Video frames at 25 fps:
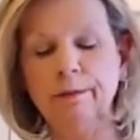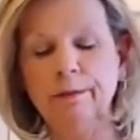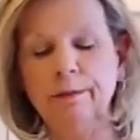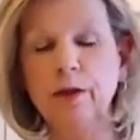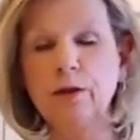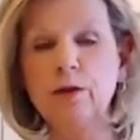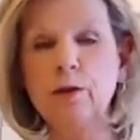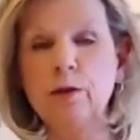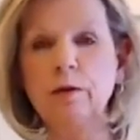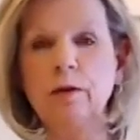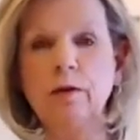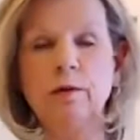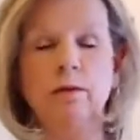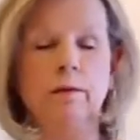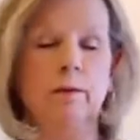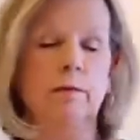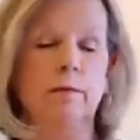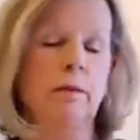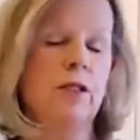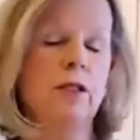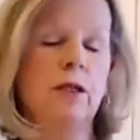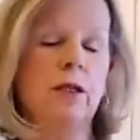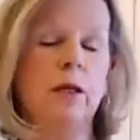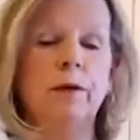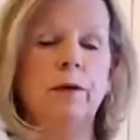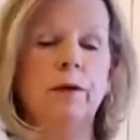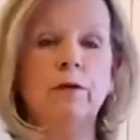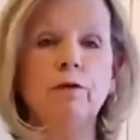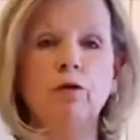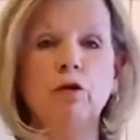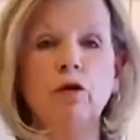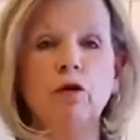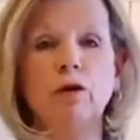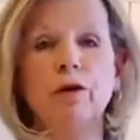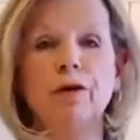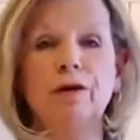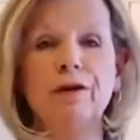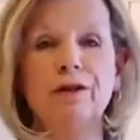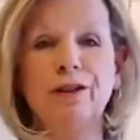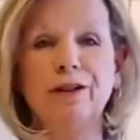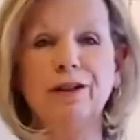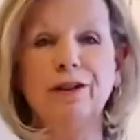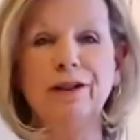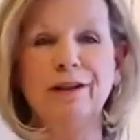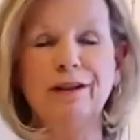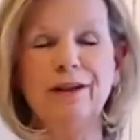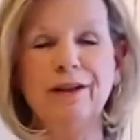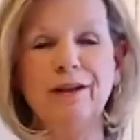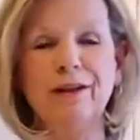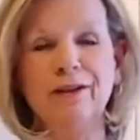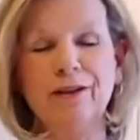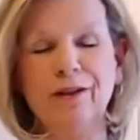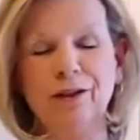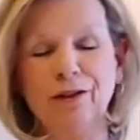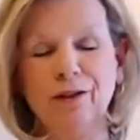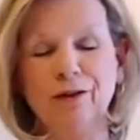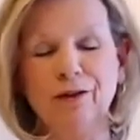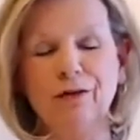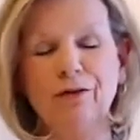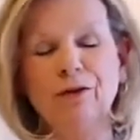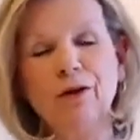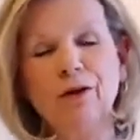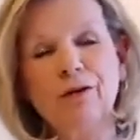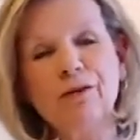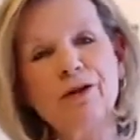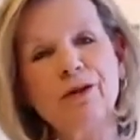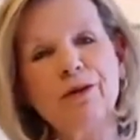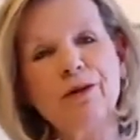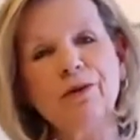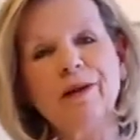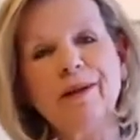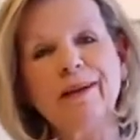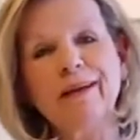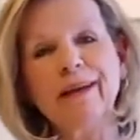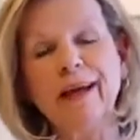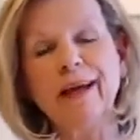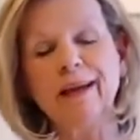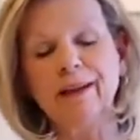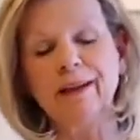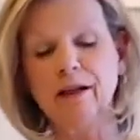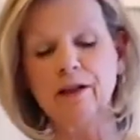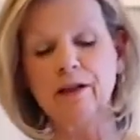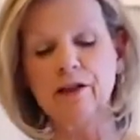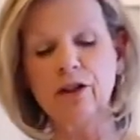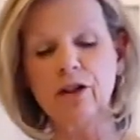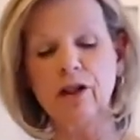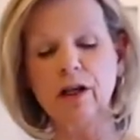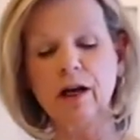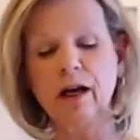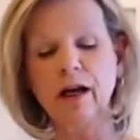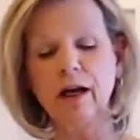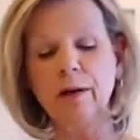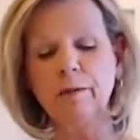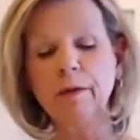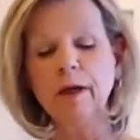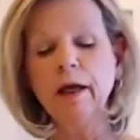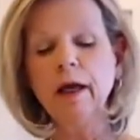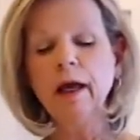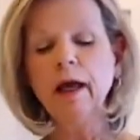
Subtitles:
Gives me something to look forward to it at lunchtime.